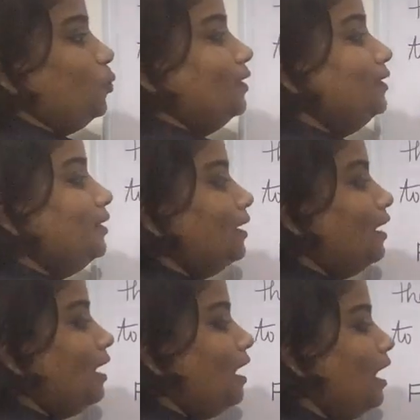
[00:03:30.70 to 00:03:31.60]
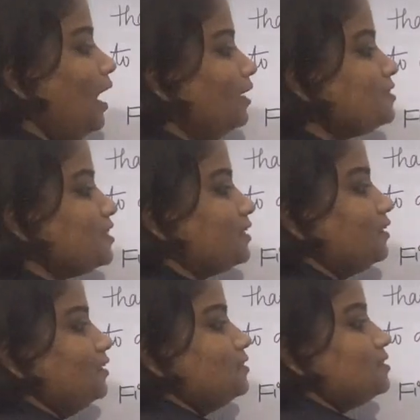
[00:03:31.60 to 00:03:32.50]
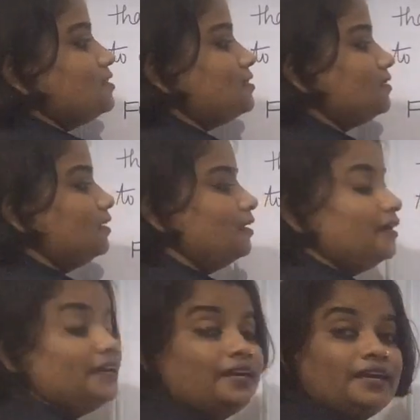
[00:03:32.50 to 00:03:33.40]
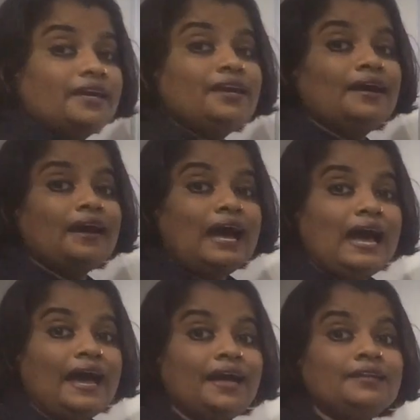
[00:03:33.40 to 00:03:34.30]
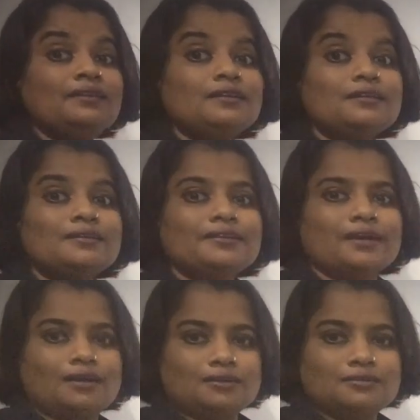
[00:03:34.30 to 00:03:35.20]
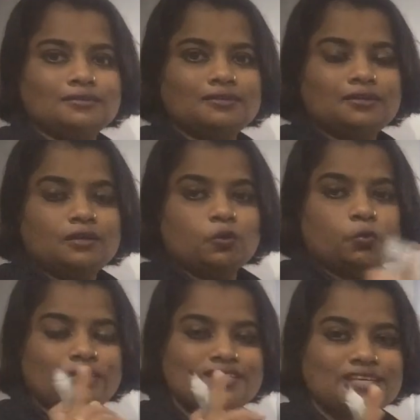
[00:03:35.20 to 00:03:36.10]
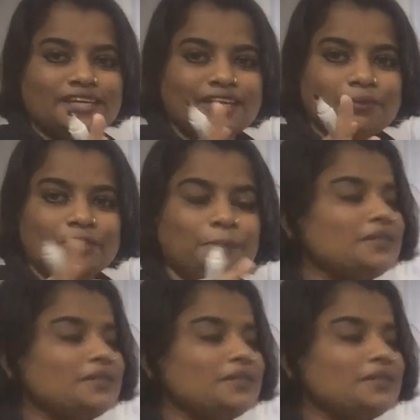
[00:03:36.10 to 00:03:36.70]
one, articles, a and the. Once again, I am